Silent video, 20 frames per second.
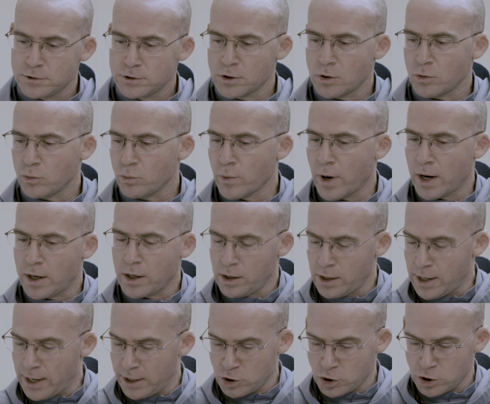So,
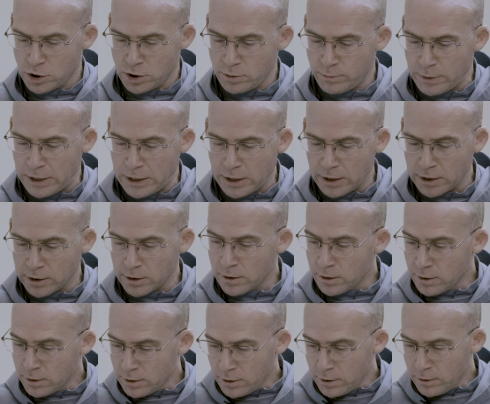recollection meaning
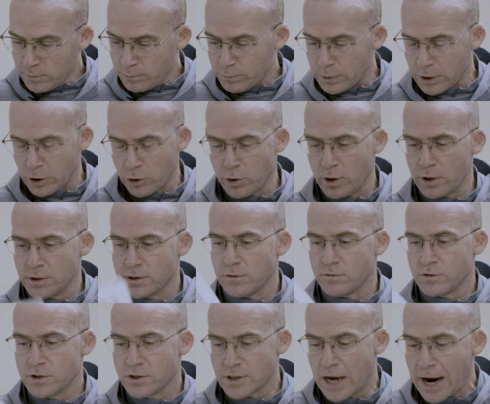periods
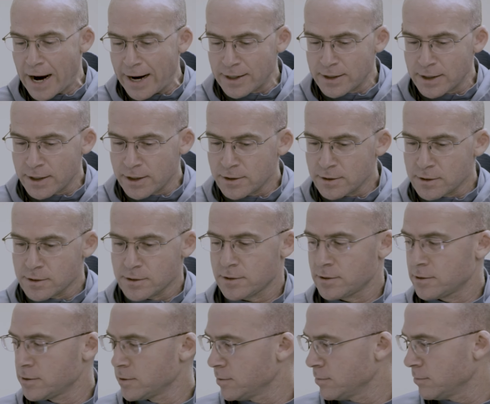of
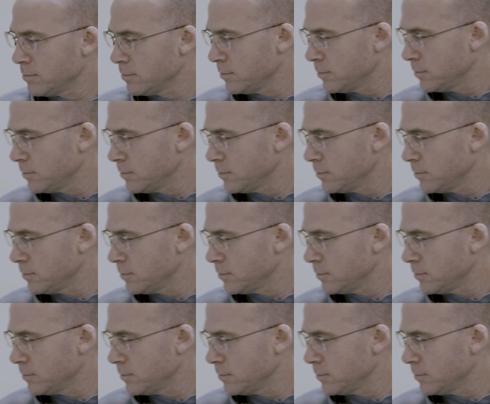silence